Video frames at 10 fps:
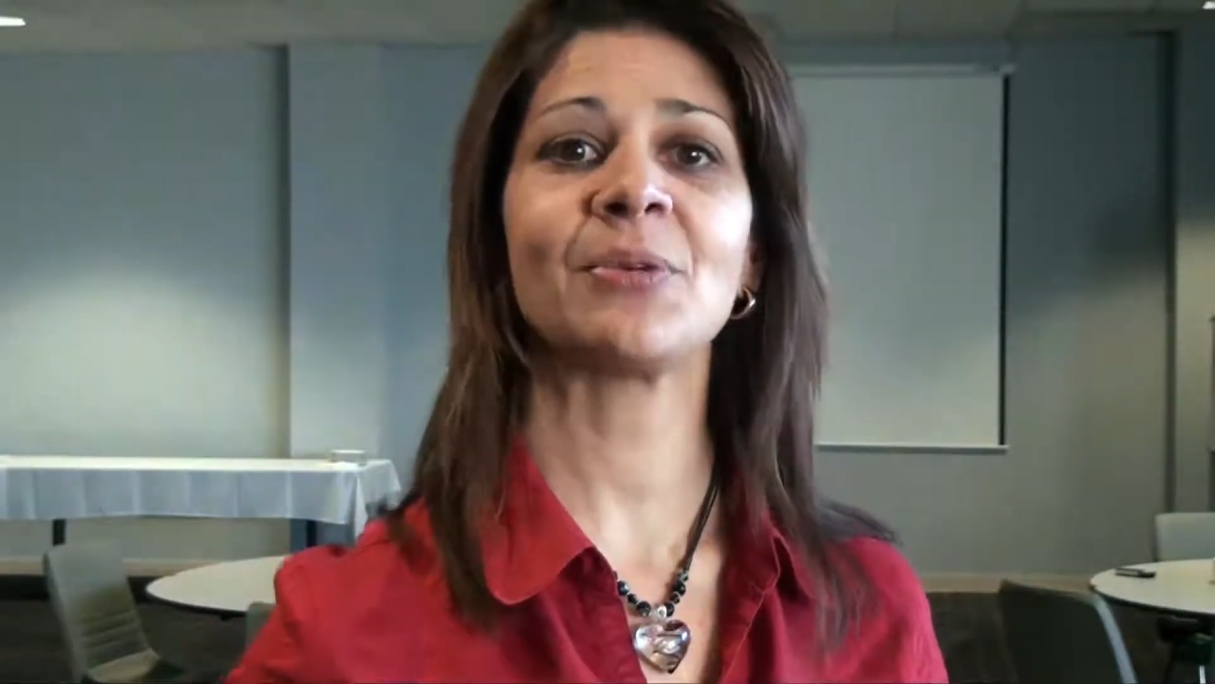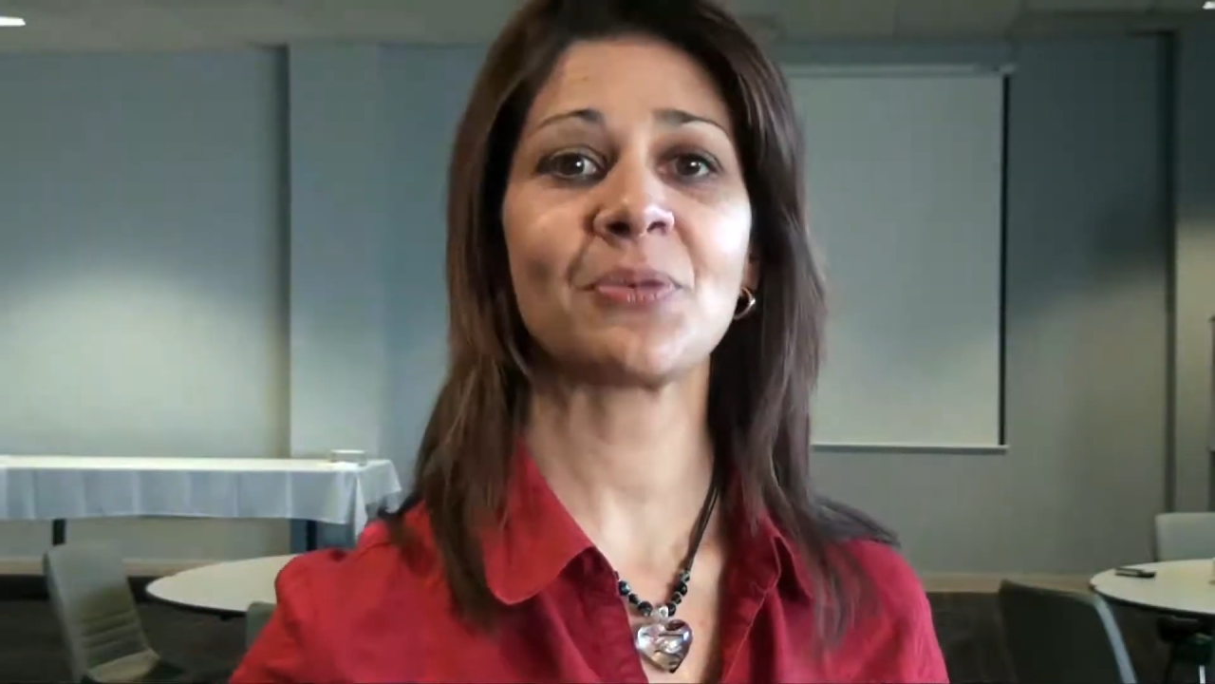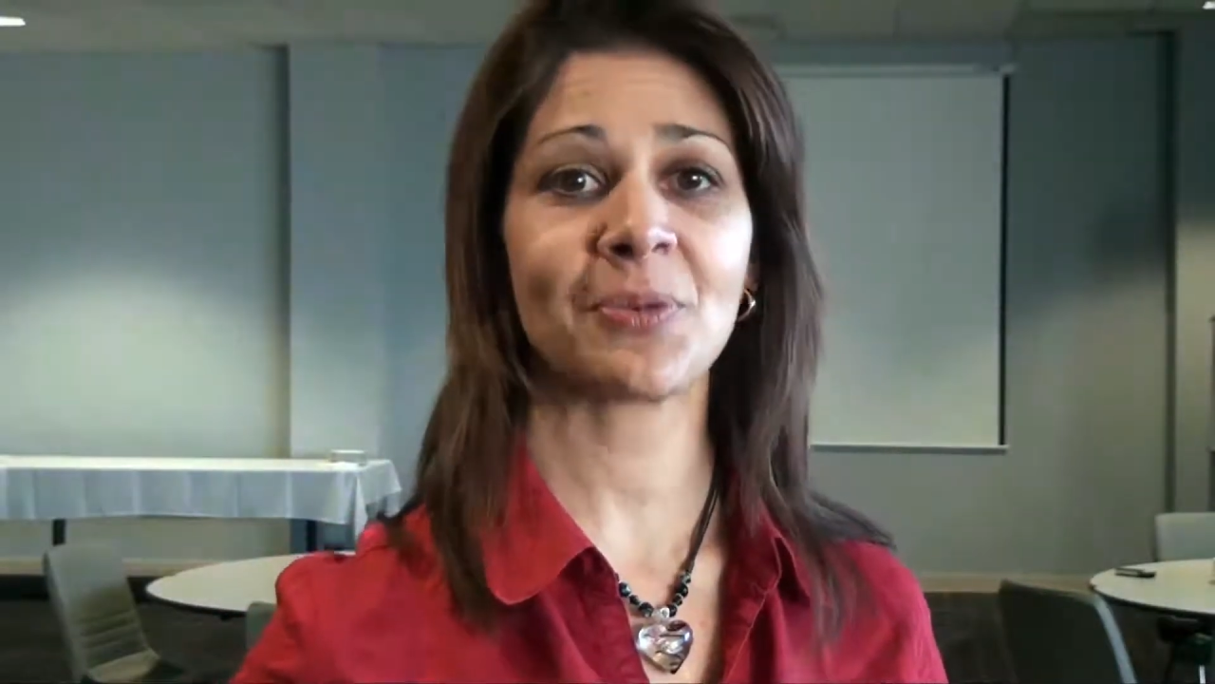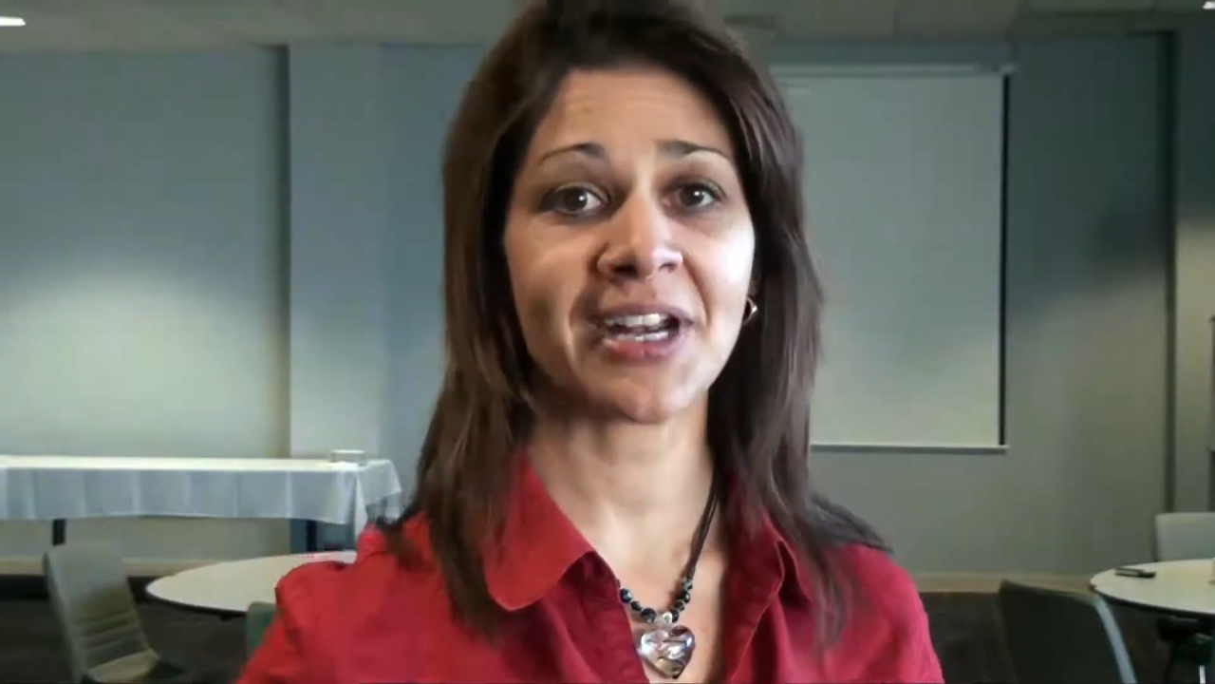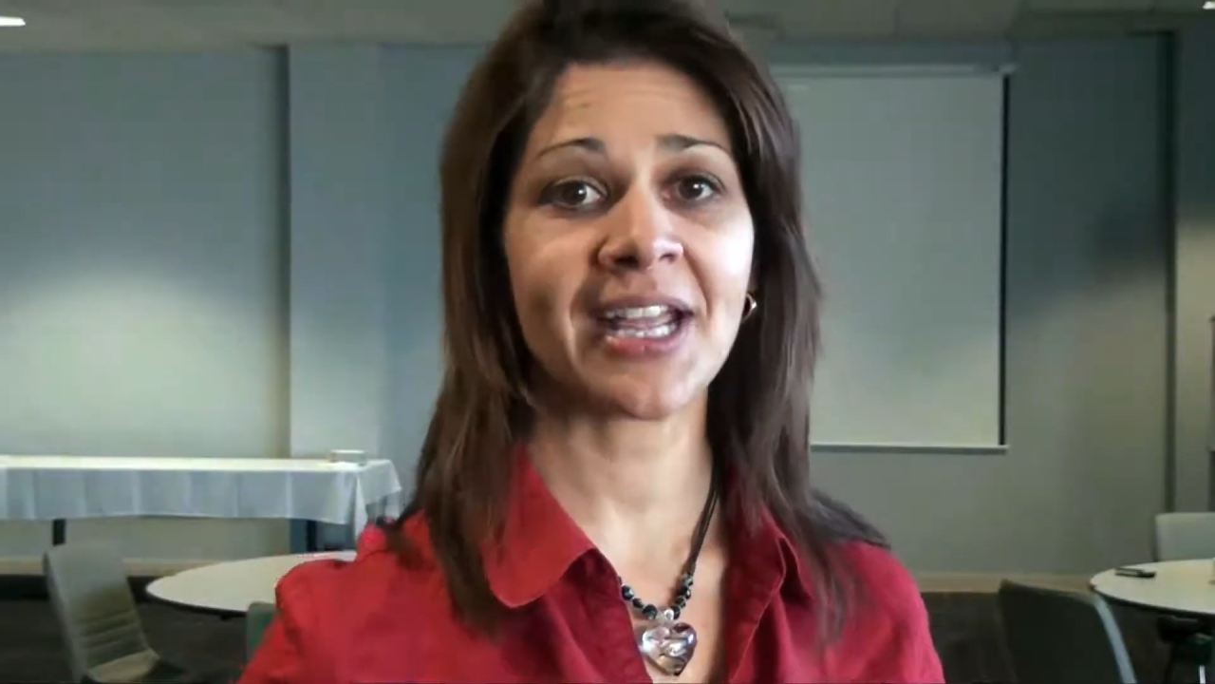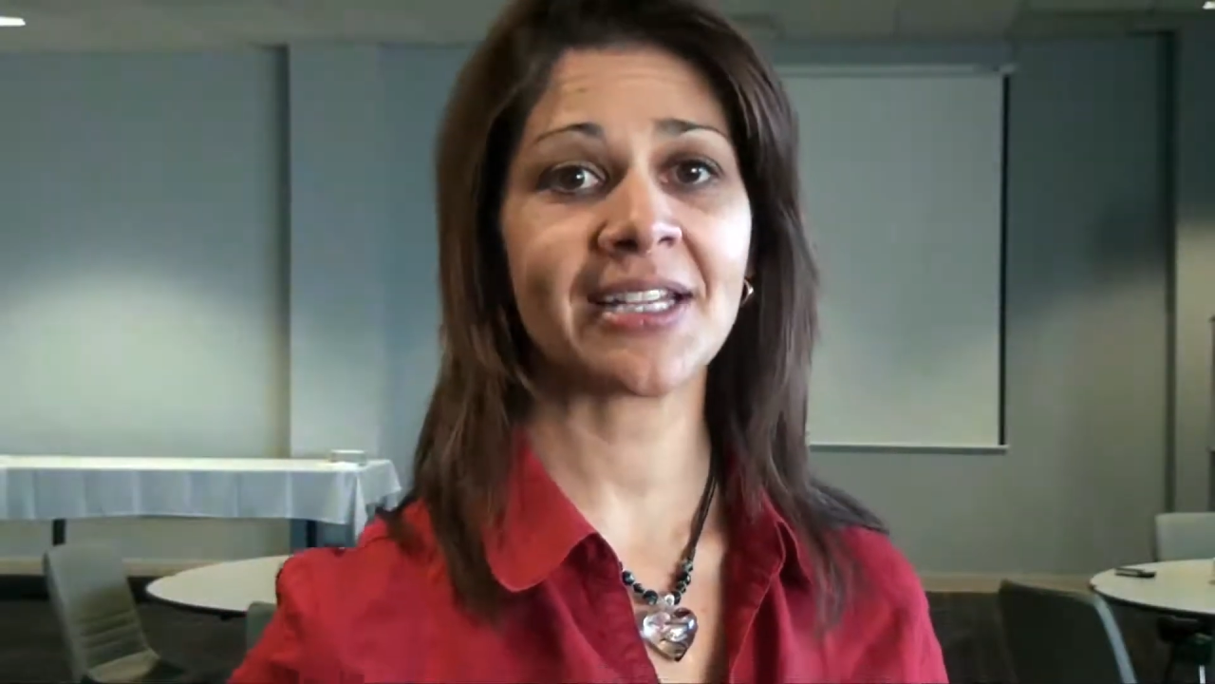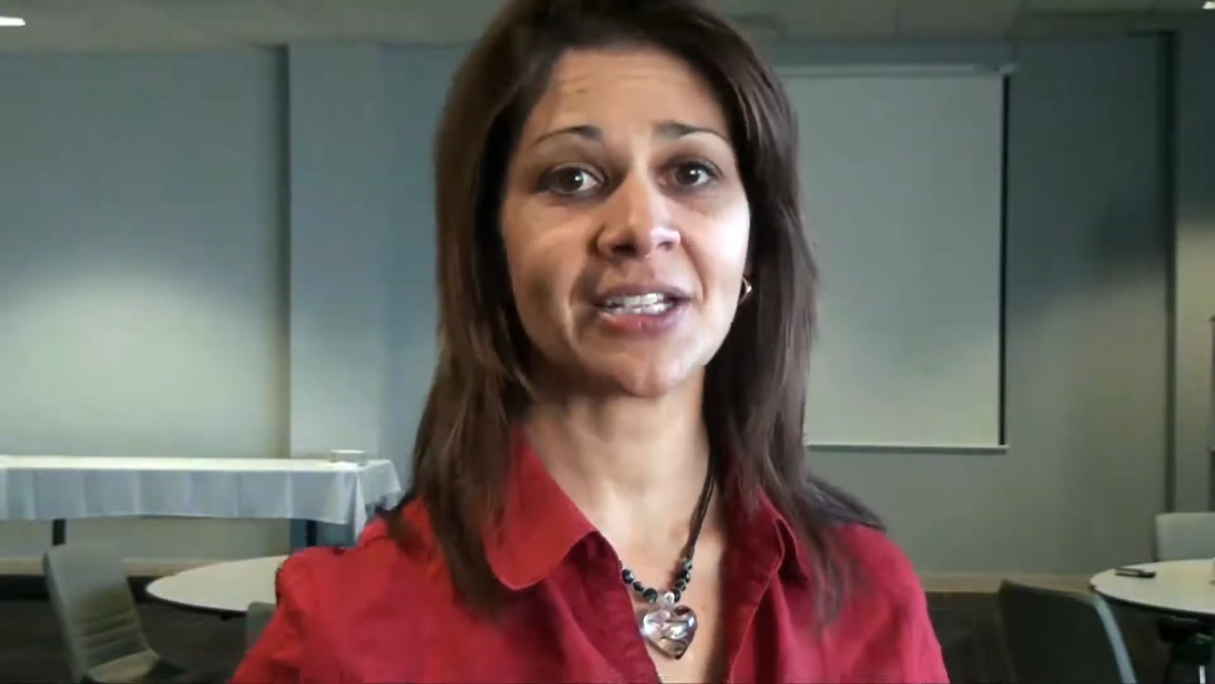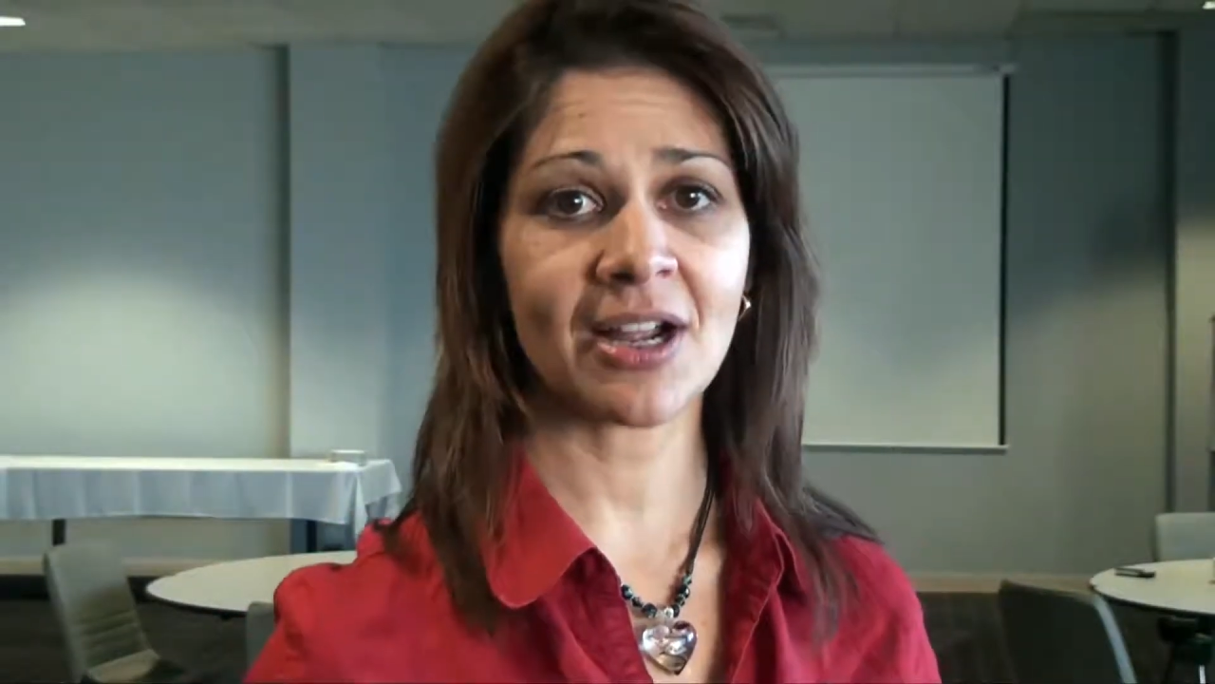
with one hand